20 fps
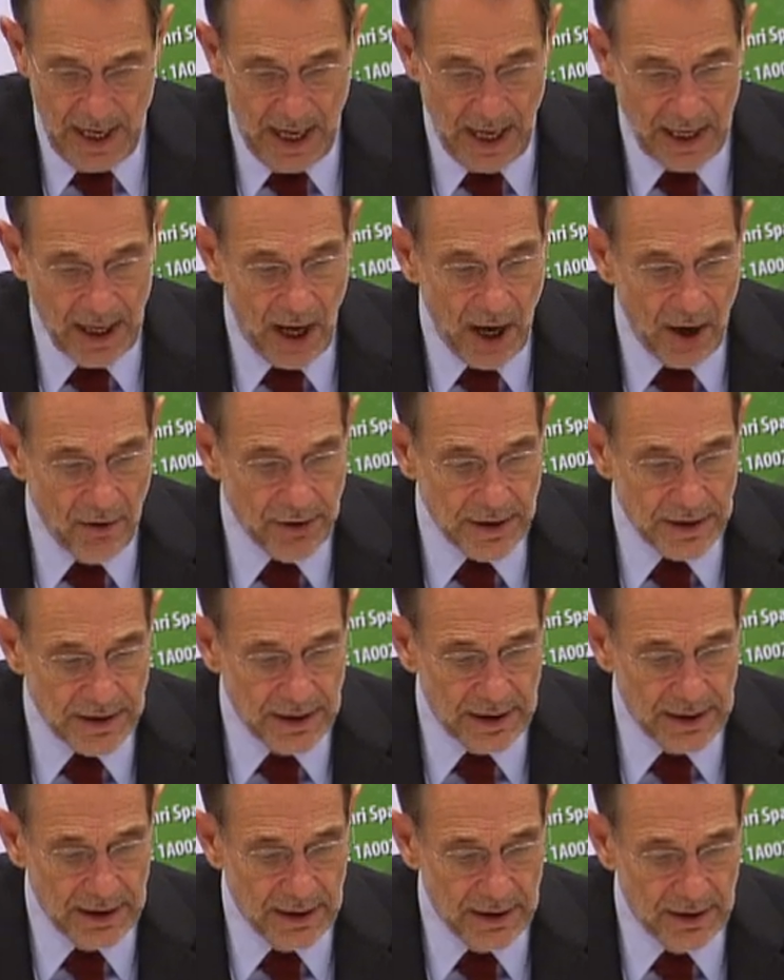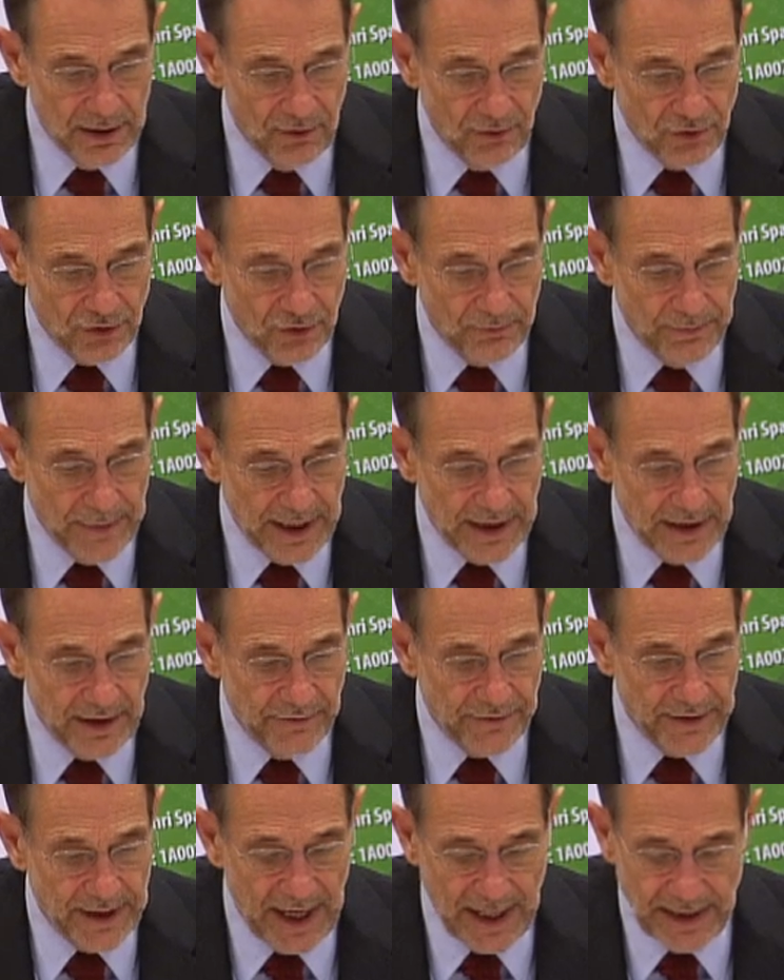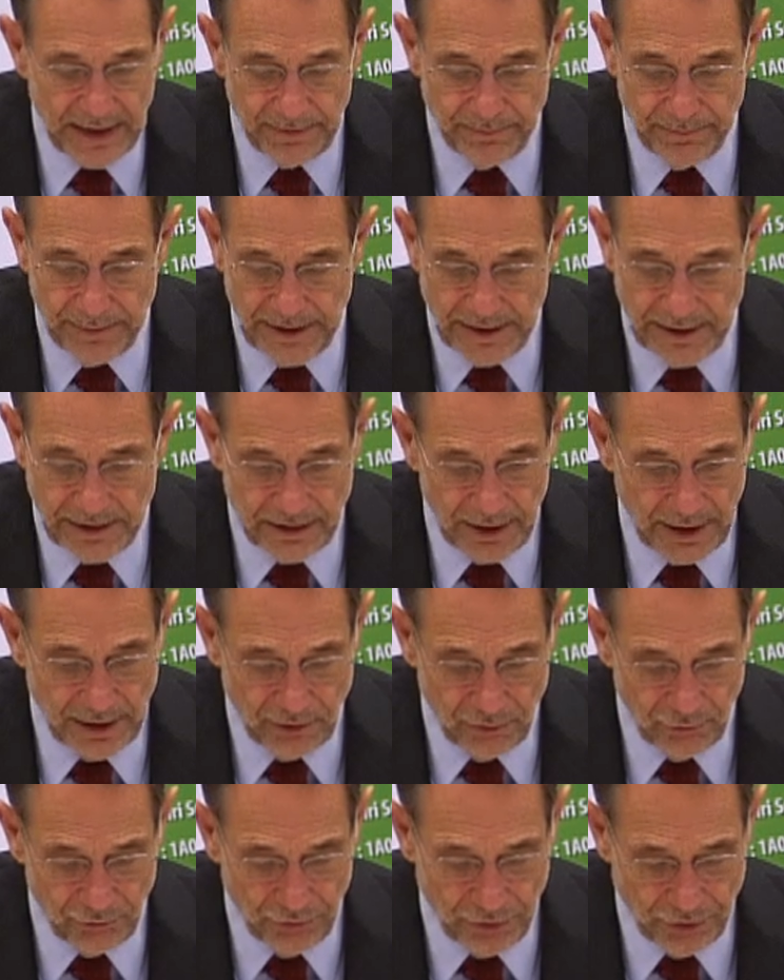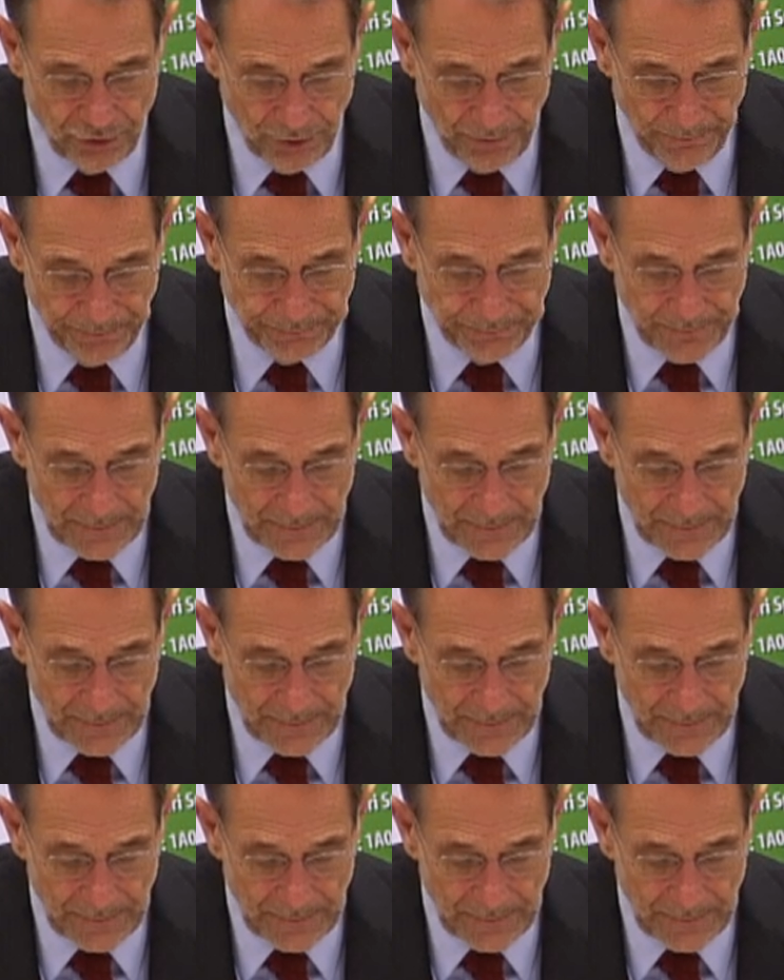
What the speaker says: allowing also many of the IDPs to return.